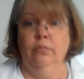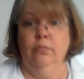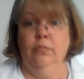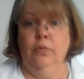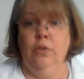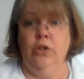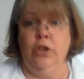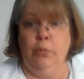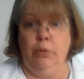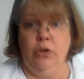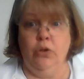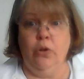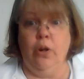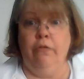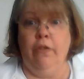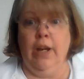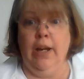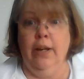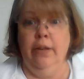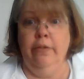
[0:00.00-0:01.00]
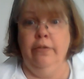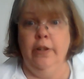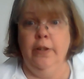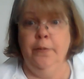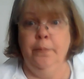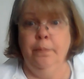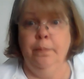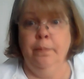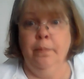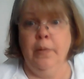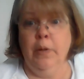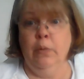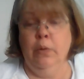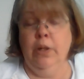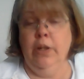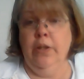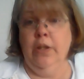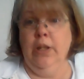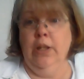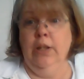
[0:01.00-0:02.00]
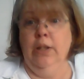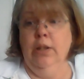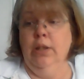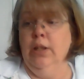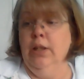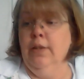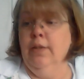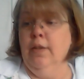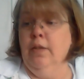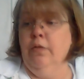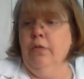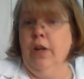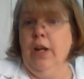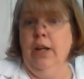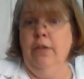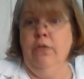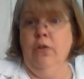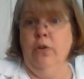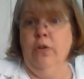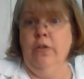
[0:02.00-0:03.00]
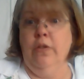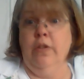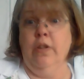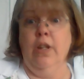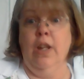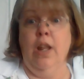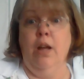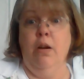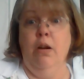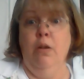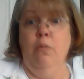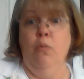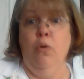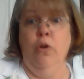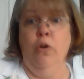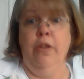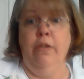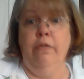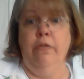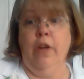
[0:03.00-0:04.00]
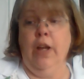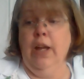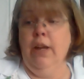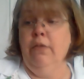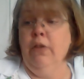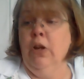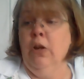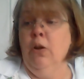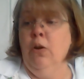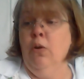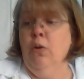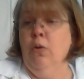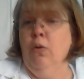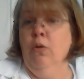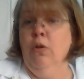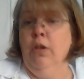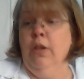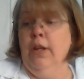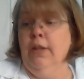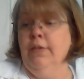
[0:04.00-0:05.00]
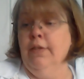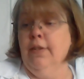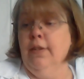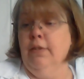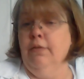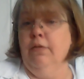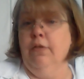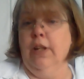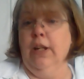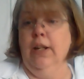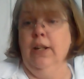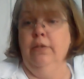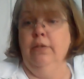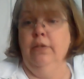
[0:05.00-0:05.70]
Shall we try 5? What do you think? Is it 5 or is it more than 5 or less than 5?